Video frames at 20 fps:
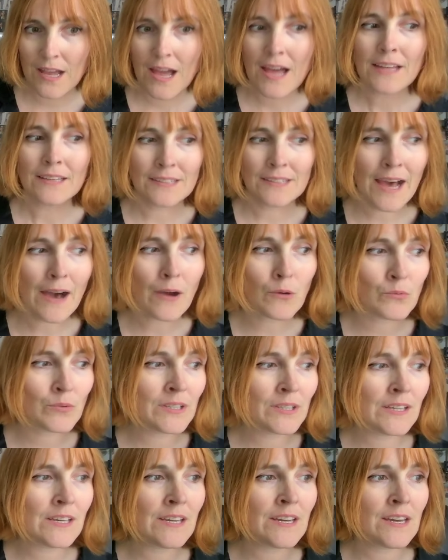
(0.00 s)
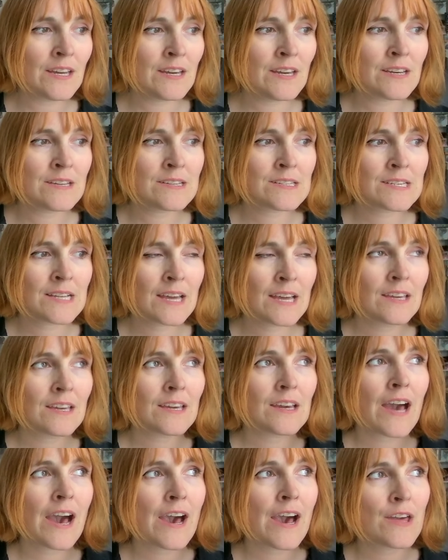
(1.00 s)
That really is, like,
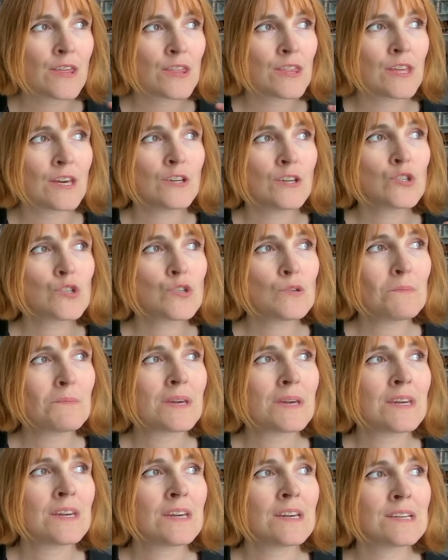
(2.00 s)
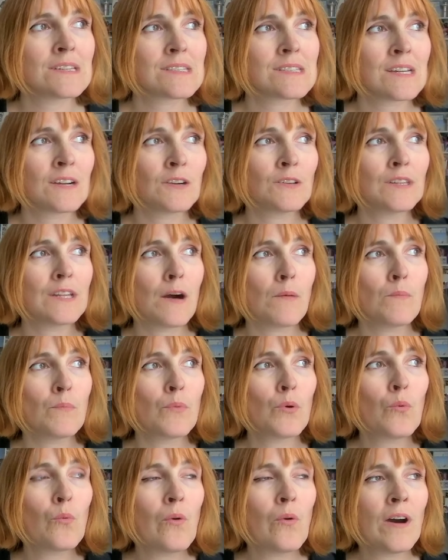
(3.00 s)
I think to me is their
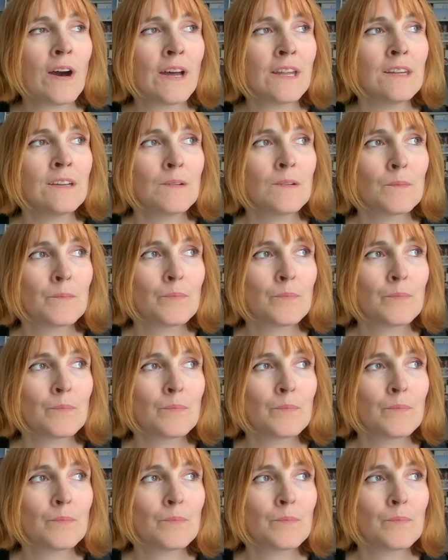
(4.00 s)
number one